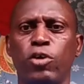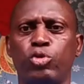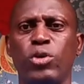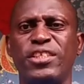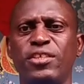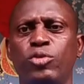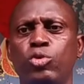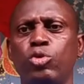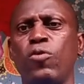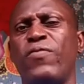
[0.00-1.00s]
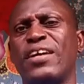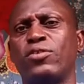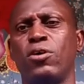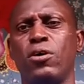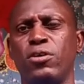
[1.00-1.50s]
fluctuating due to
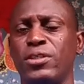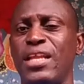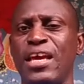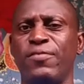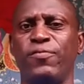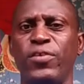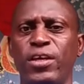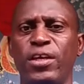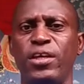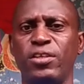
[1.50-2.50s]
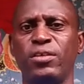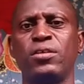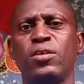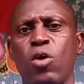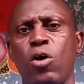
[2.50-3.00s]
factors like feed
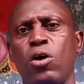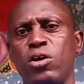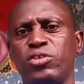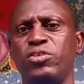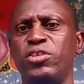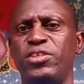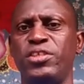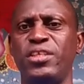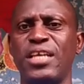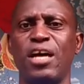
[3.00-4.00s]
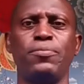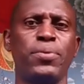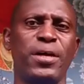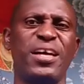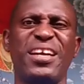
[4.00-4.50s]
cost, disease
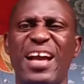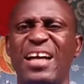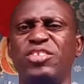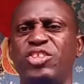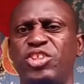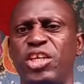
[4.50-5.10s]
outbreak, and